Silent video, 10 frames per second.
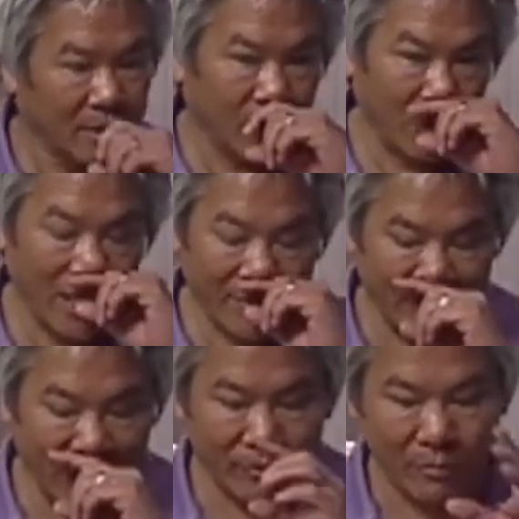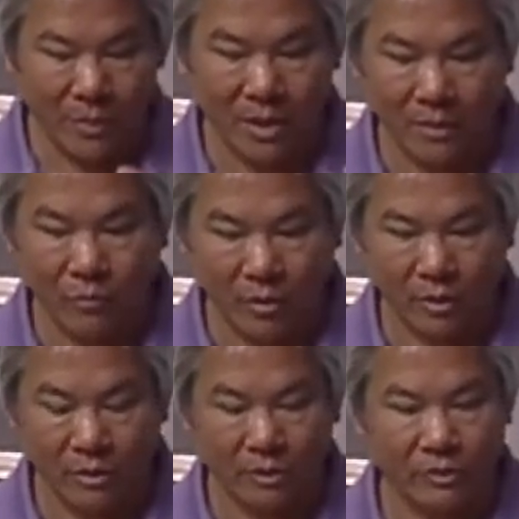We have never been one
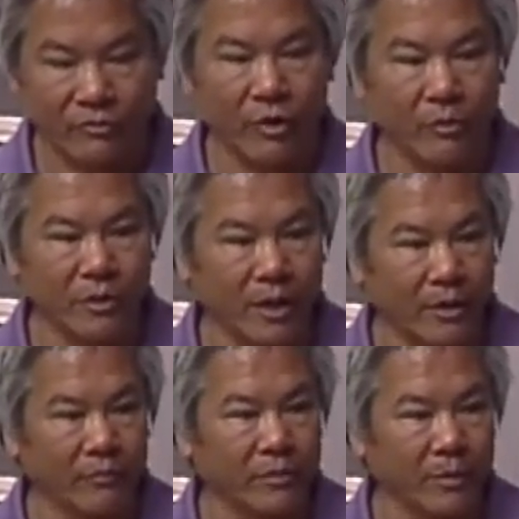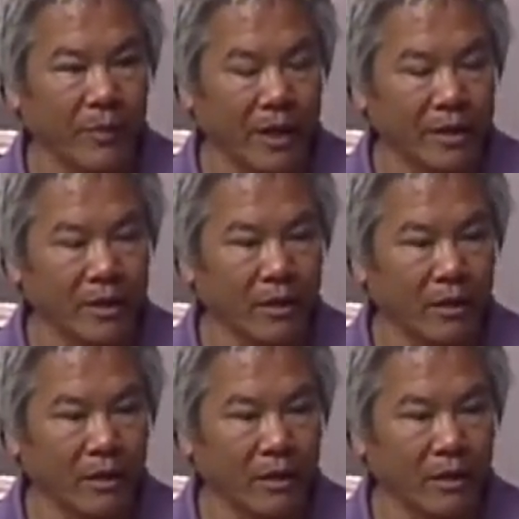of those firms that depended